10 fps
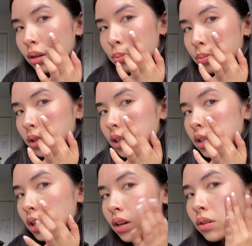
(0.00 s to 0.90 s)

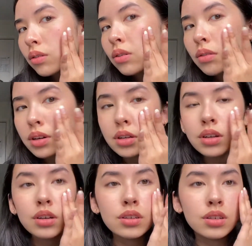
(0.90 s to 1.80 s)
Blends out quite
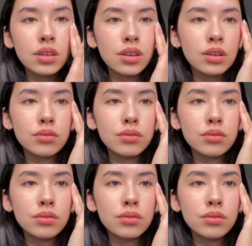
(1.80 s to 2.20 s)
nicely.